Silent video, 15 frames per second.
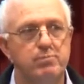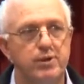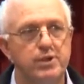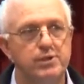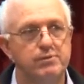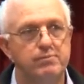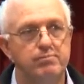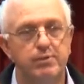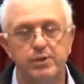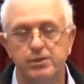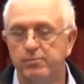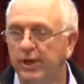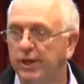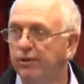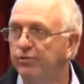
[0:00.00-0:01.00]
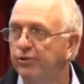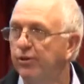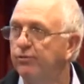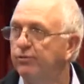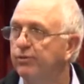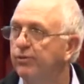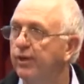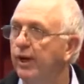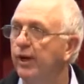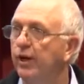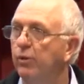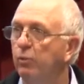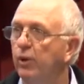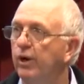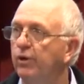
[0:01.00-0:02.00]
please make yourselves
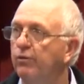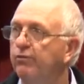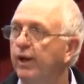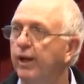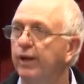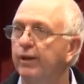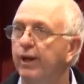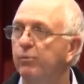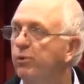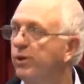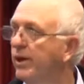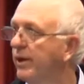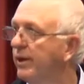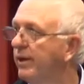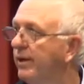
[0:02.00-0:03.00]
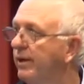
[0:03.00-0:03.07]
aware of how they work,